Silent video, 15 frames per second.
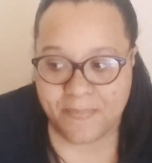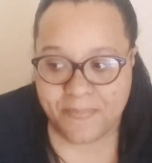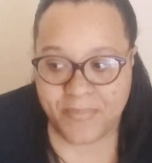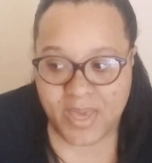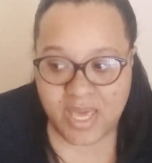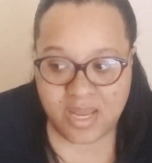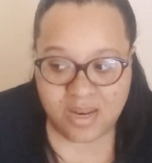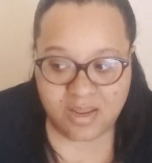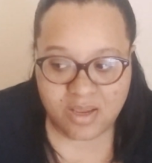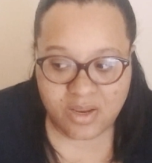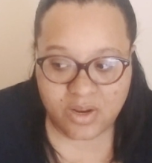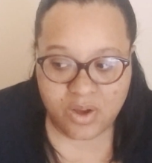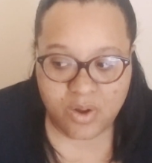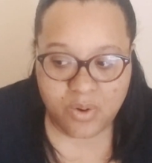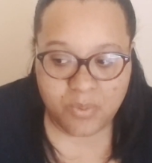But, you
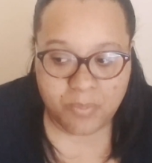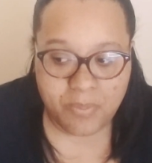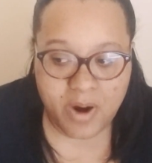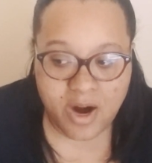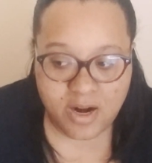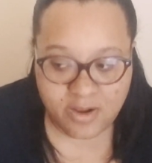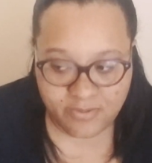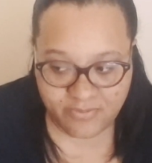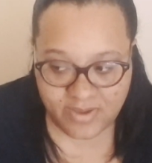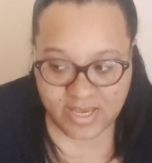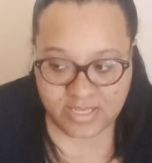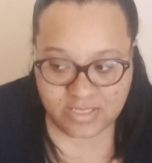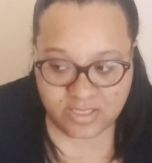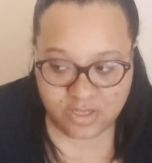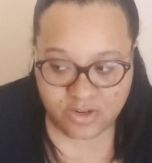know, part of
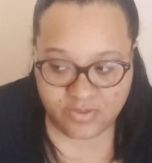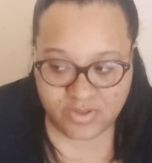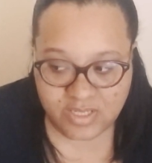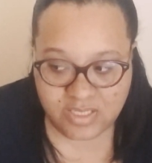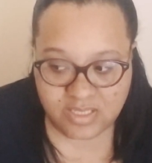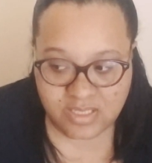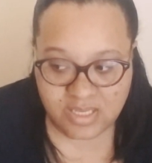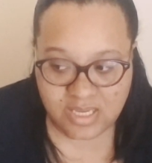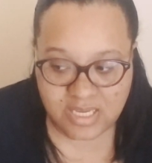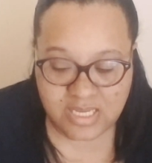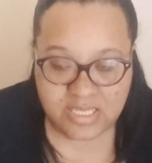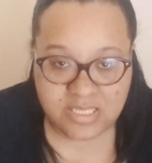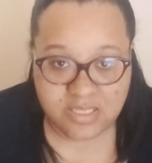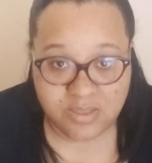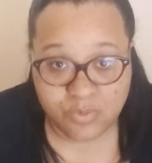fan service
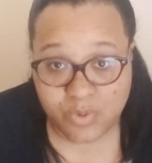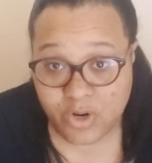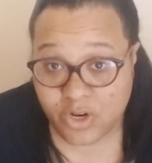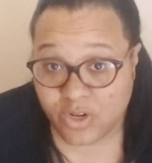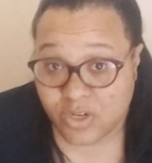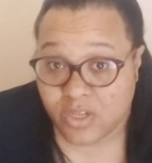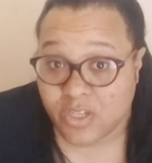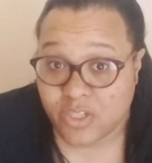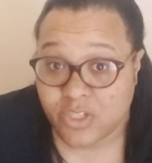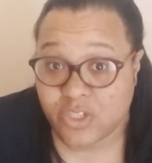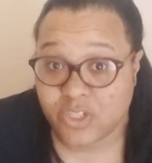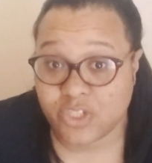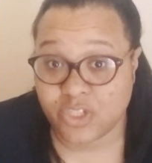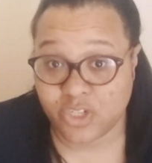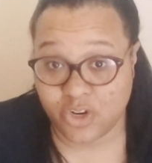is the word
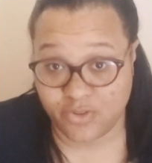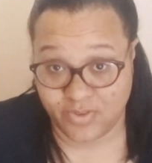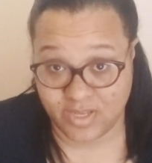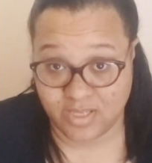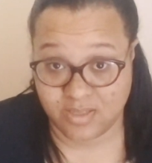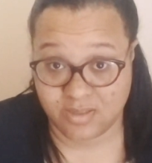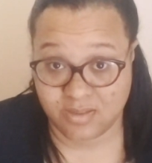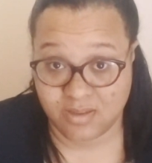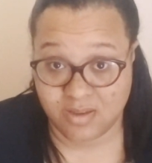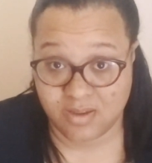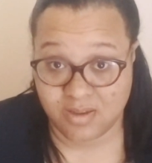service.